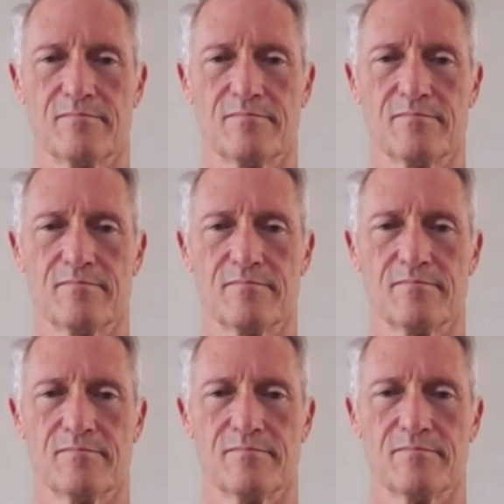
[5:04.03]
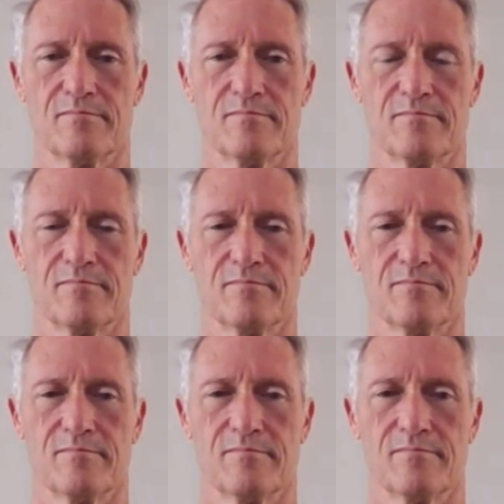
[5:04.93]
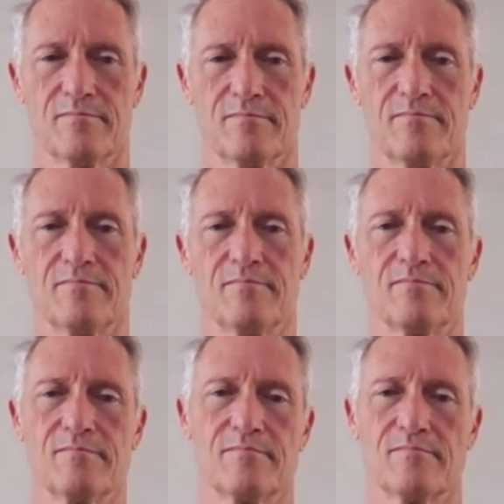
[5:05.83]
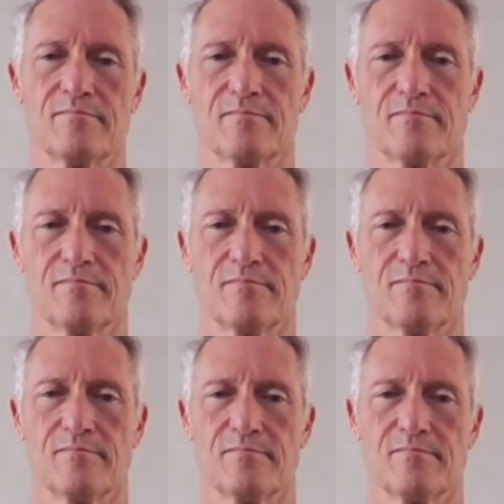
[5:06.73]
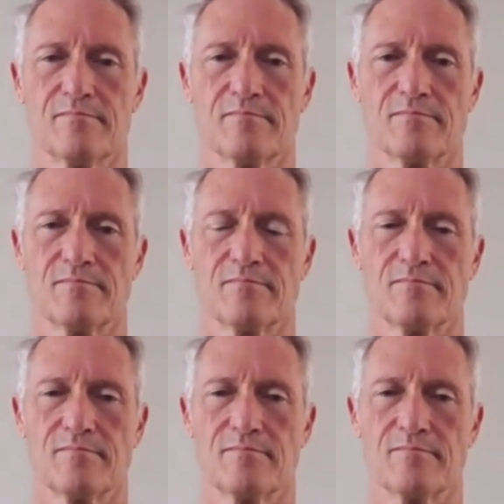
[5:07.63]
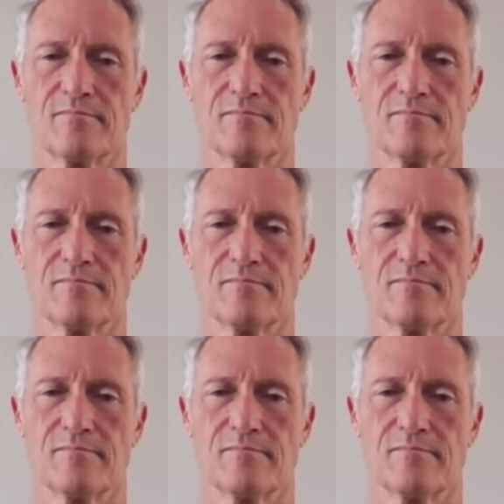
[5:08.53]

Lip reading: The person shown says nothing.